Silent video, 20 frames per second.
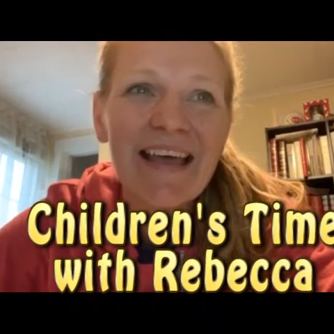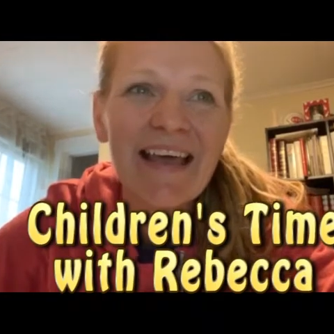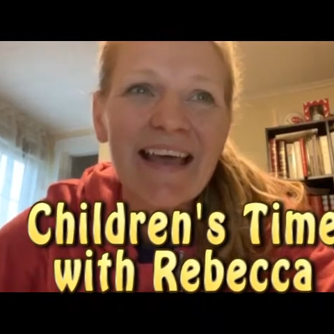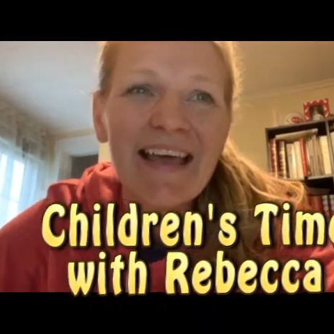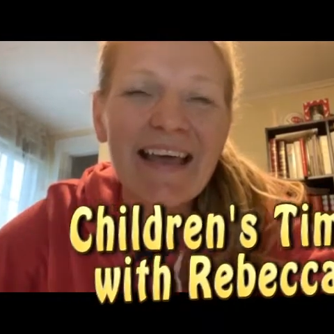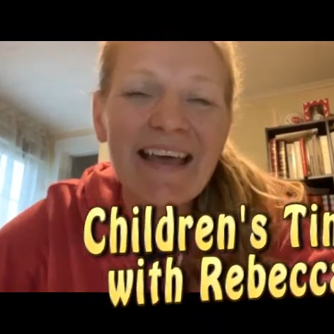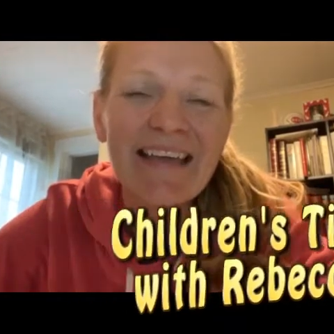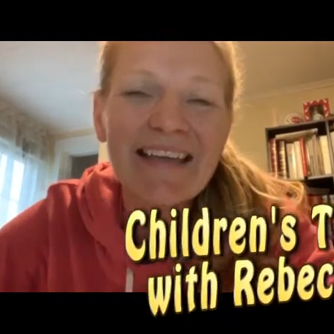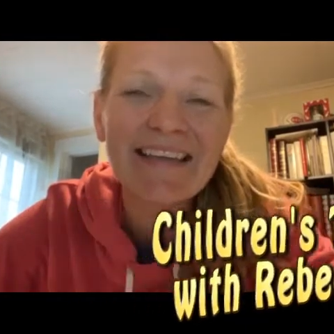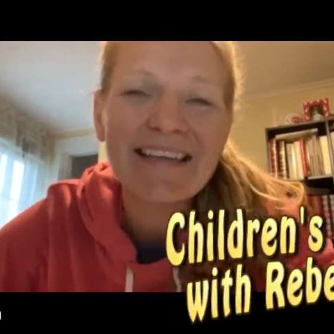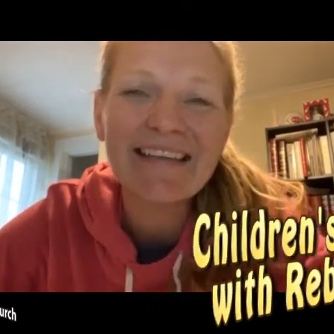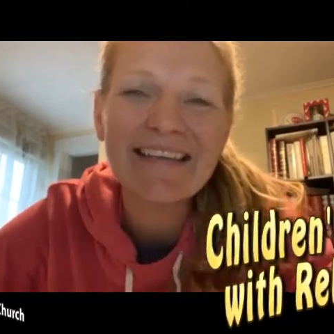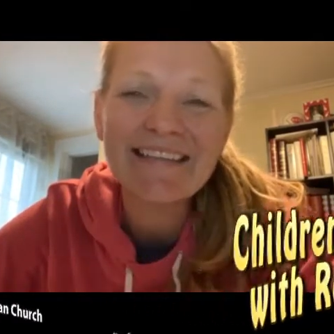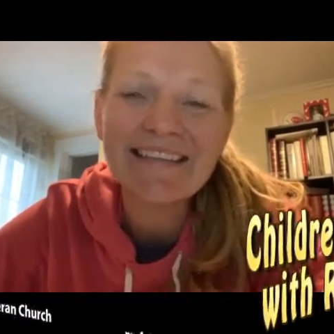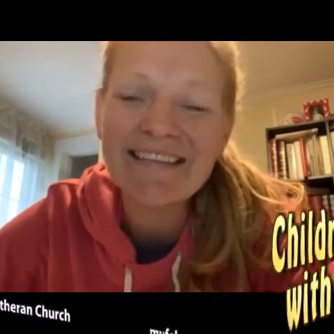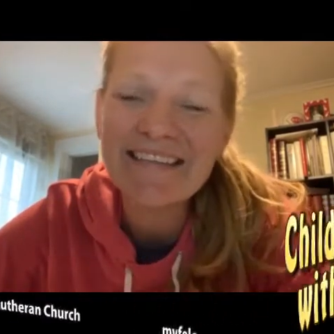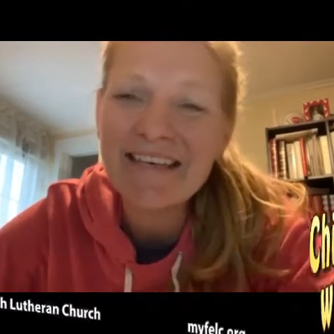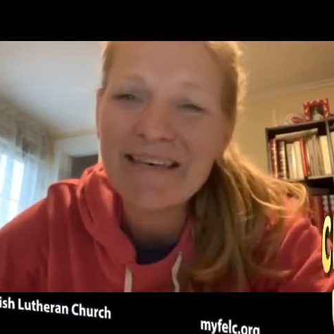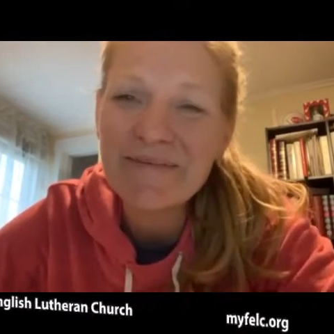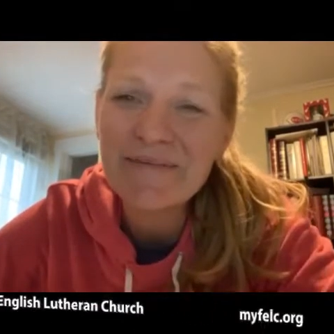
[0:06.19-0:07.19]
And
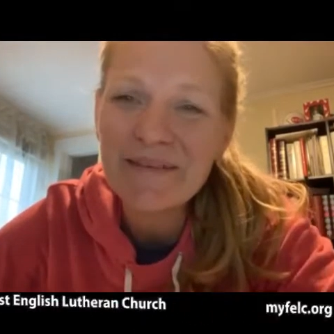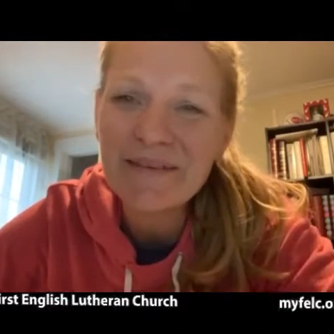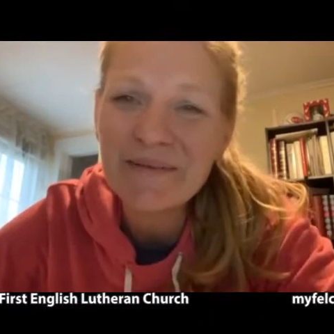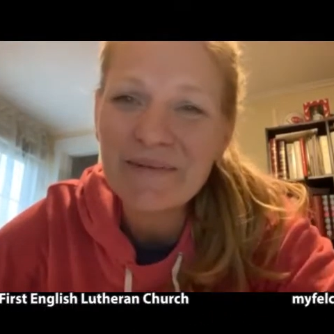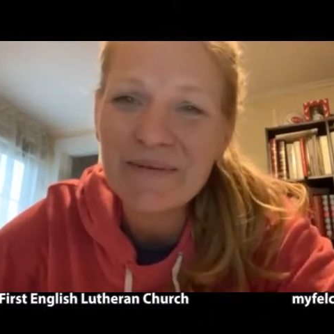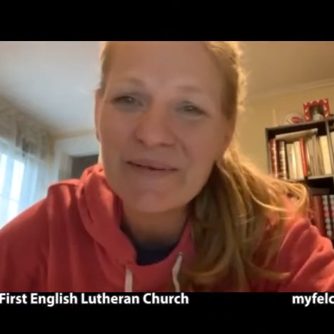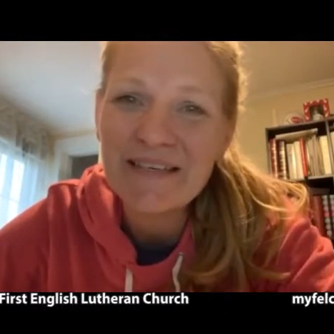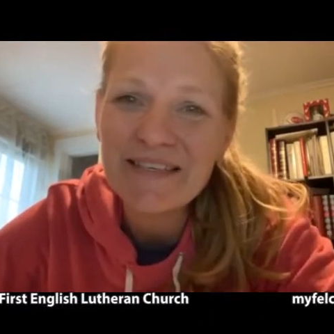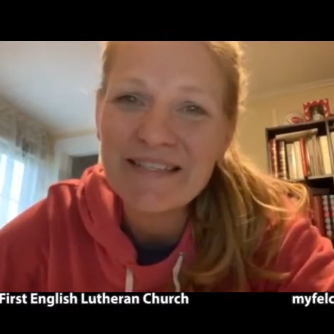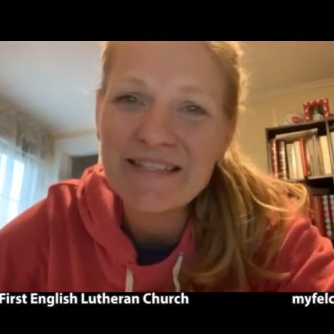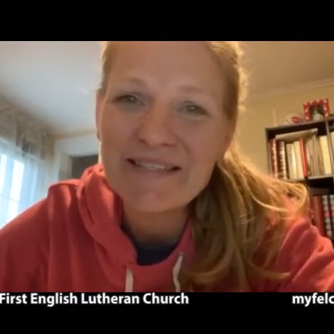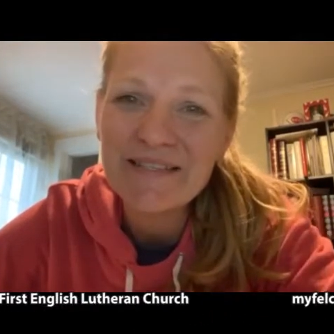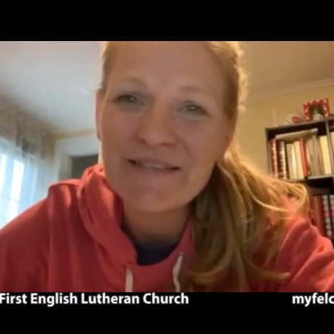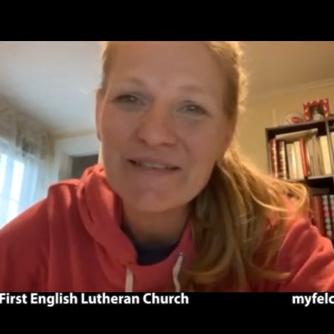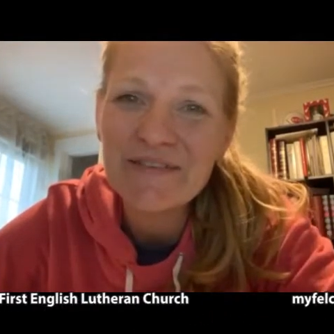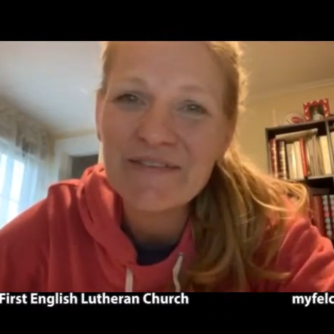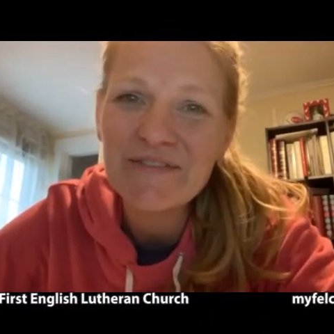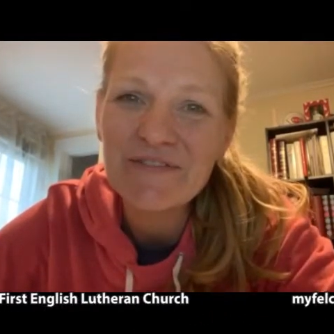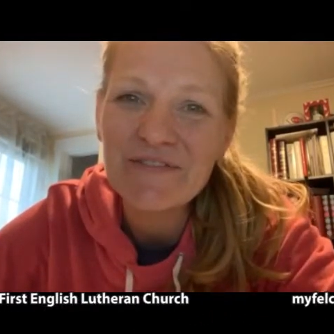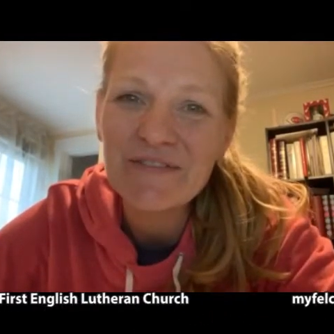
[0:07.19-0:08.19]
today I'm going to read to
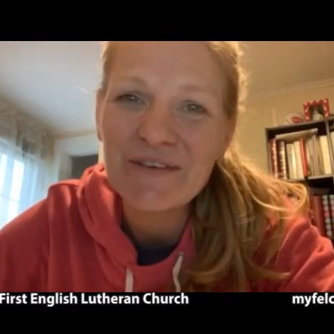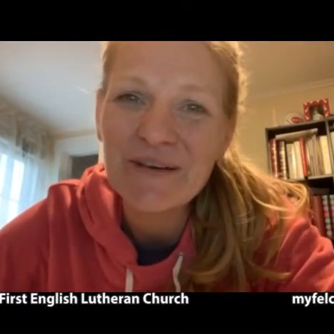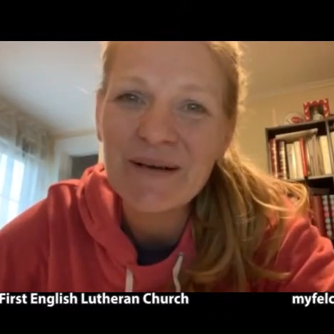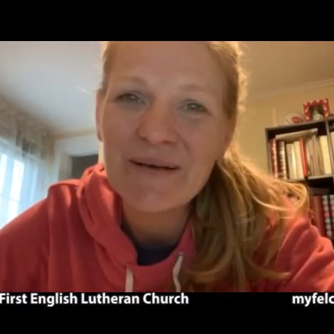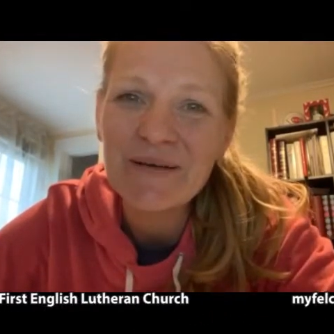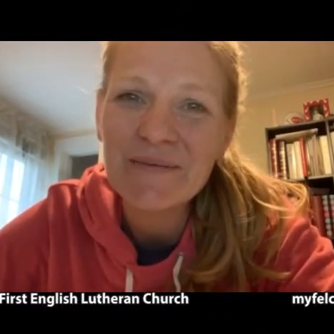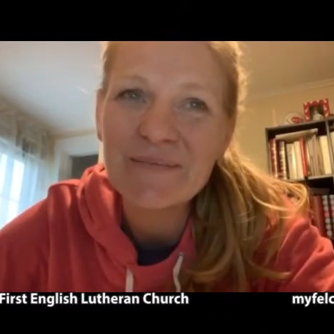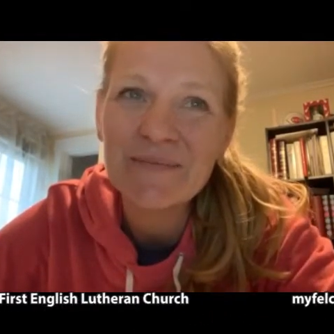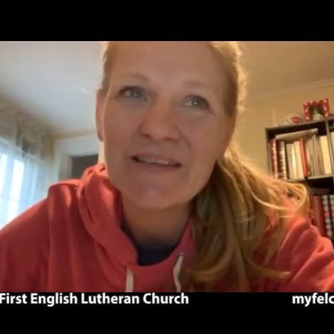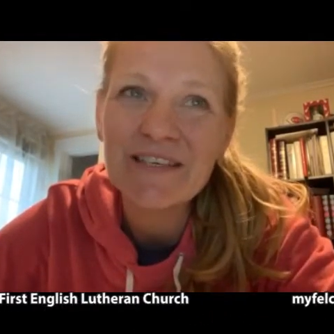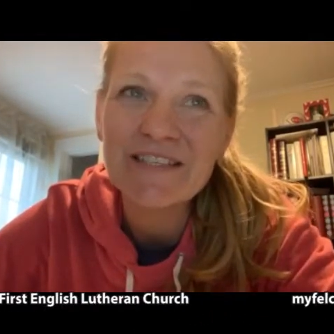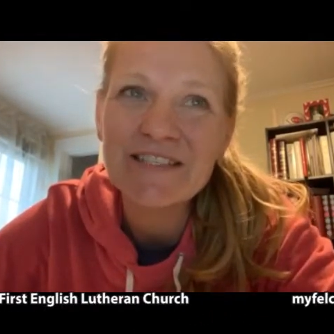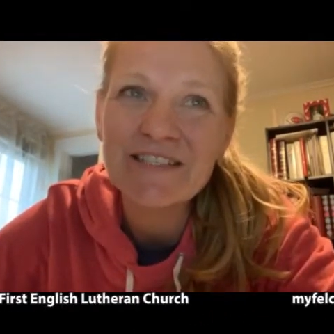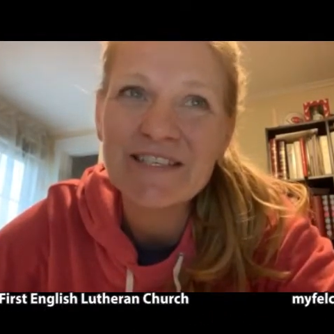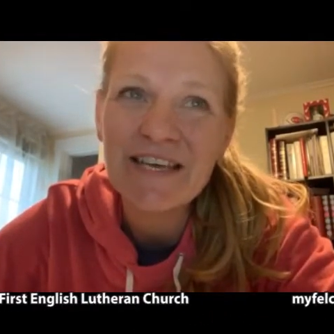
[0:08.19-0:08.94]
you from the